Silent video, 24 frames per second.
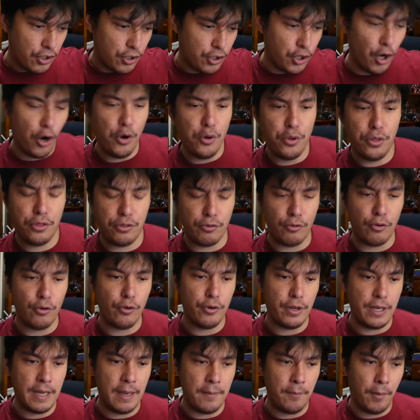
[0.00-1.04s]
go
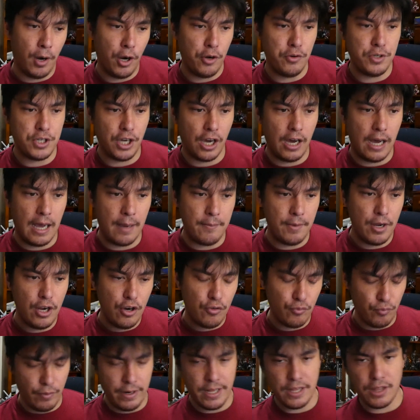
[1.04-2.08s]
through in my own time,
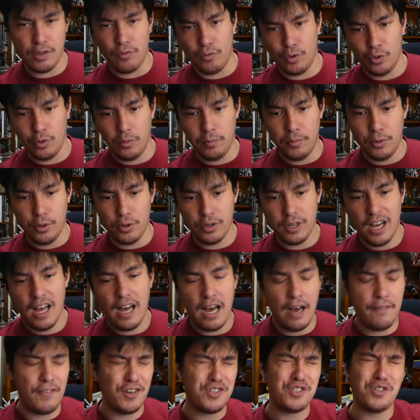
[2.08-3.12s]
read the rule book.
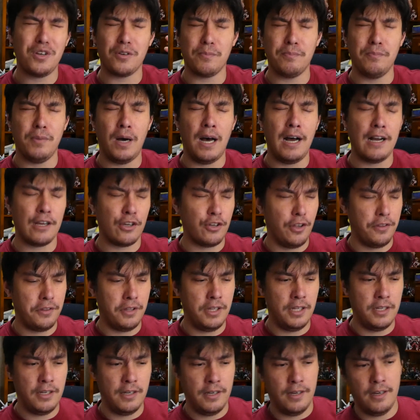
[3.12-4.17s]
I've also got
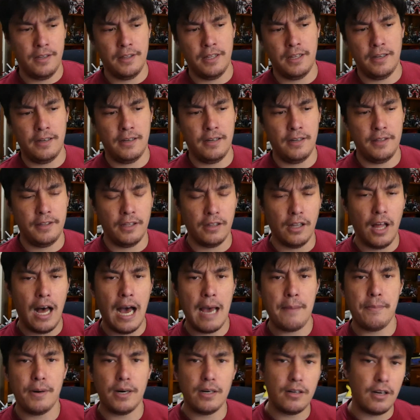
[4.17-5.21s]
the
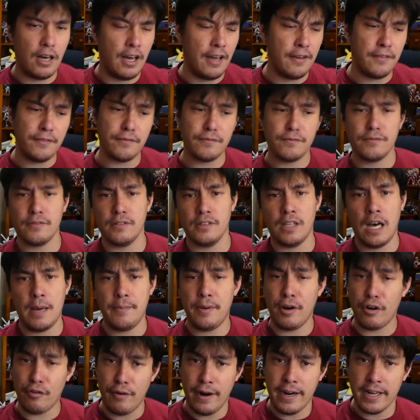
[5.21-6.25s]
Liber. I've Liber
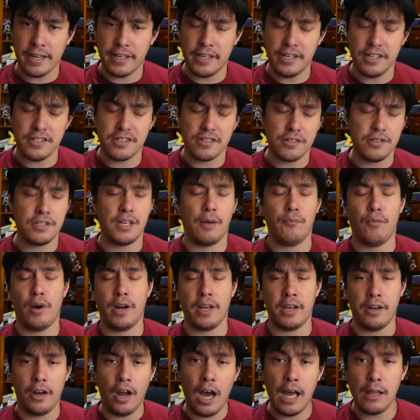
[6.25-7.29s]
Hereticus because I'm
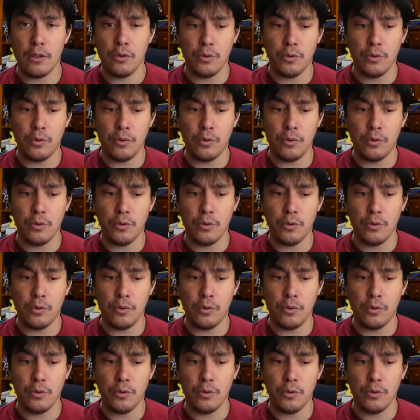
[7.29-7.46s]
running a Night